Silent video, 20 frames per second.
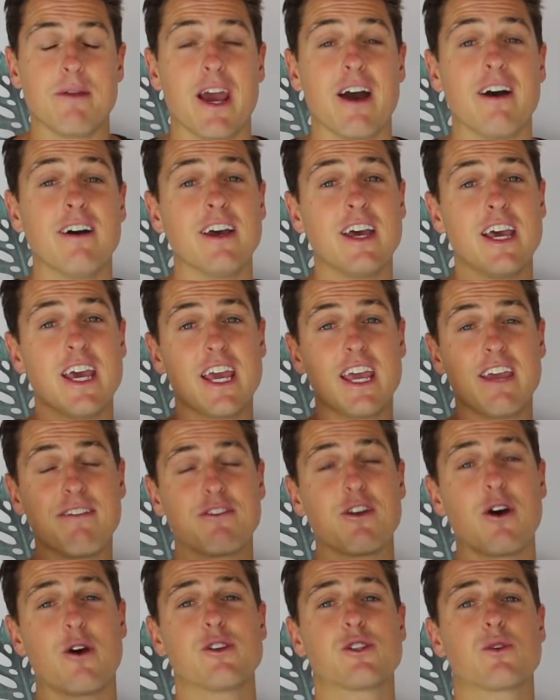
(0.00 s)
Now,
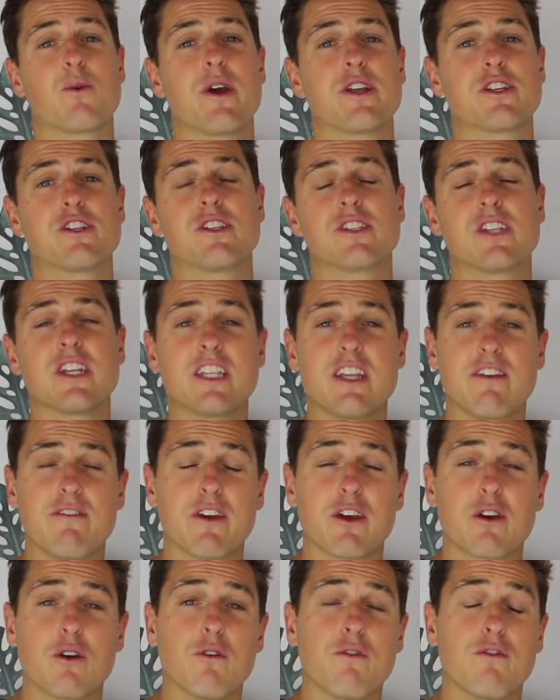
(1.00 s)
if those questions are
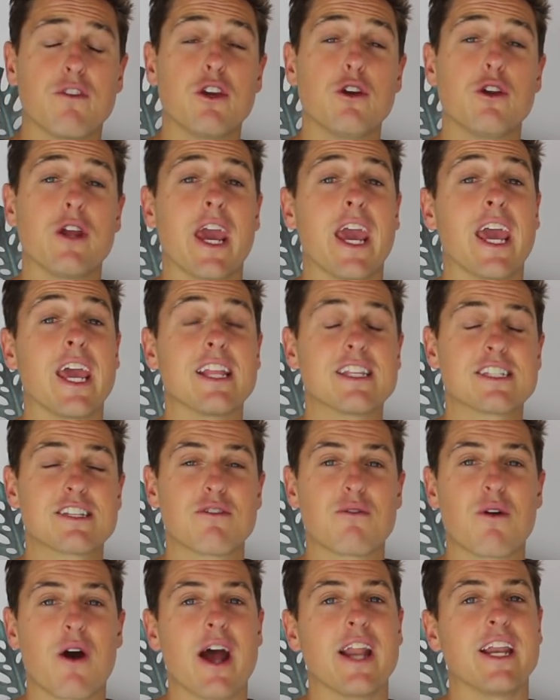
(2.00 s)
difficult for you to
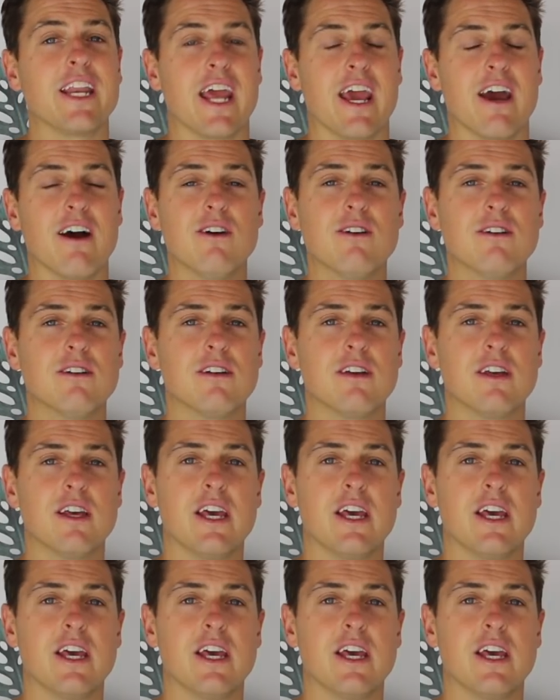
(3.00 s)
answer right now,